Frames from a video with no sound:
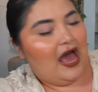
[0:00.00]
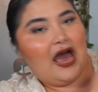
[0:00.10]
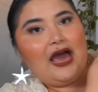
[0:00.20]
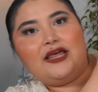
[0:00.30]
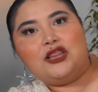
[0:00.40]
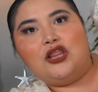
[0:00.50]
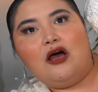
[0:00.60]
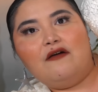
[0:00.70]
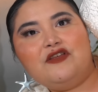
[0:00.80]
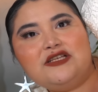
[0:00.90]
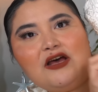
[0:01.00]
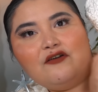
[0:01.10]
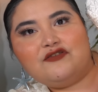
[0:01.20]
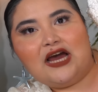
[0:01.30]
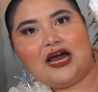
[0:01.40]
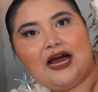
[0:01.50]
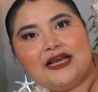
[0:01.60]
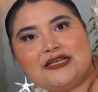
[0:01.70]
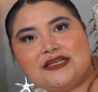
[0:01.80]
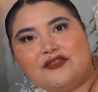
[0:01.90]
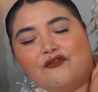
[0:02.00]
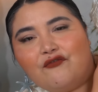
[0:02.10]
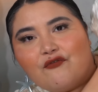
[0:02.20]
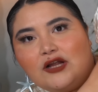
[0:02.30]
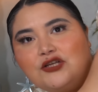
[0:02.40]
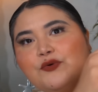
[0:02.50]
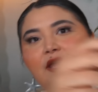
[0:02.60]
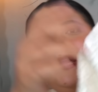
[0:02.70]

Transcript: I love the self ties in the front right